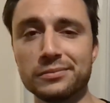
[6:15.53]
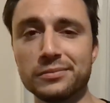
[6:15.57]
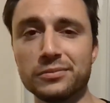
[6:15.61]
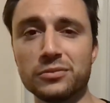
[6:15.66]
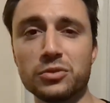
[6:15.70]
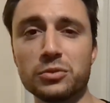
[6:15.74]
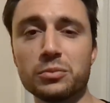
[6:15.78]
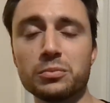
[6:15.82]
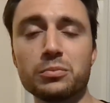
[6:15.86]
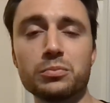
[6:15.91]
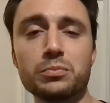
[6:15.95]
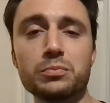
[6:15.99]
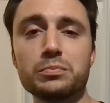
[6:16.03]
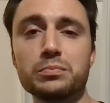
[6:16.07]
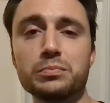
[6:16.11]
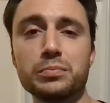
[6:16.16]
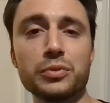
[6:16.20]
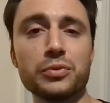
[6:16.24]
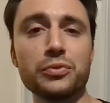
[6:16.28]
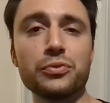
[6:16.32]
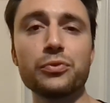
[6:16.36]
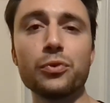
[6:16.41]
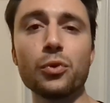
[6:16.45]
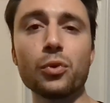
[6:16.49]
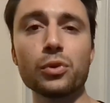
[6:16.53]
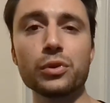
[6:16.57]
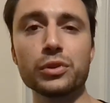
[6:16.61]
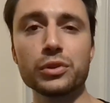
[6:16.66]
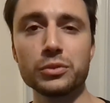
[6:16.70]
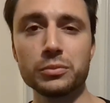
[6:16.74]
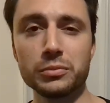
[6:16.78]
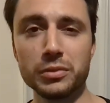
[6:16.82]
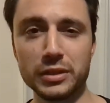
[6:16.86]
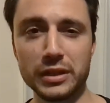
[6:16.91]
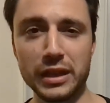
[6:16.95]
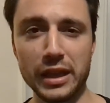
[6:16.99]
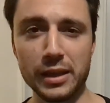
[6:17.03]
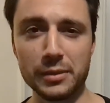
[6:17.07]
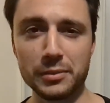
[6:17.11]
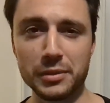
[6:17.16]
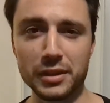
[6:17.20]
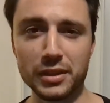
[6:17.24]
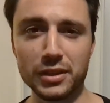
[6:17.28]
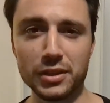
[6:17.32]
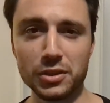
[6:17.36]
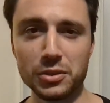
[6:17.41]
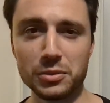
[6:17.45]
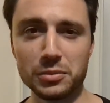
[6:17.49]
from before you became a
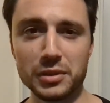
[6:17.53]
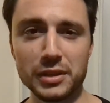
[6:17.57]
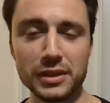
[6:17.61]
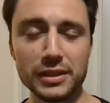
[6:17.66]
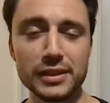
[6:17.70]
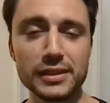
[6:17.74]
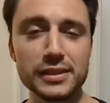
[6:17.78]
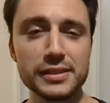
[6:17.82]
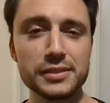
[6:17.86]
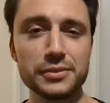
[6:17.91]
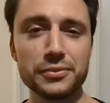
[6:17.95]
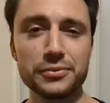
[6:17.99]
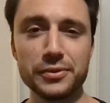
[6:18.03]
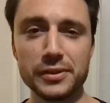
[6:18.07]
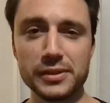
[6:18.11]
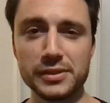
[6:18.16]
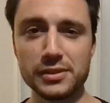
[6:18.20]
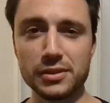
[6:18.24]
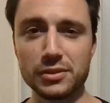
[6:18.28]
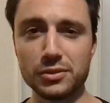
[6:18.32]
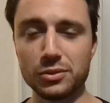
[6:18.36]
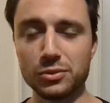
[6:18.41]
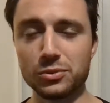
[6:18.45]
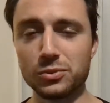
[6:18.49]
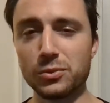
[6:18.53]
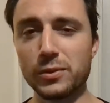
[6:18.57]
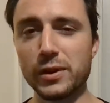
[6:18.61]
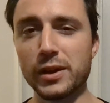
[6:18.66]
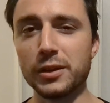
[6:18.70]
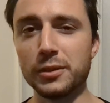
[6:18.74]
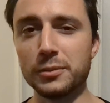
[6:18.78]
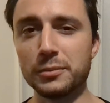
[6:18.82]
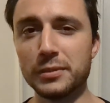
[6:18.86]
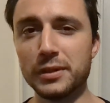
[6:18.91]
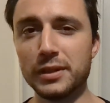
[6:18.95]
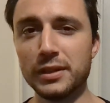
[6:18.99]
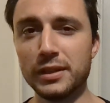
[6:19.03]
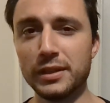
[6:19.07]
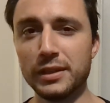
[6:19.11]
human in this physical realm.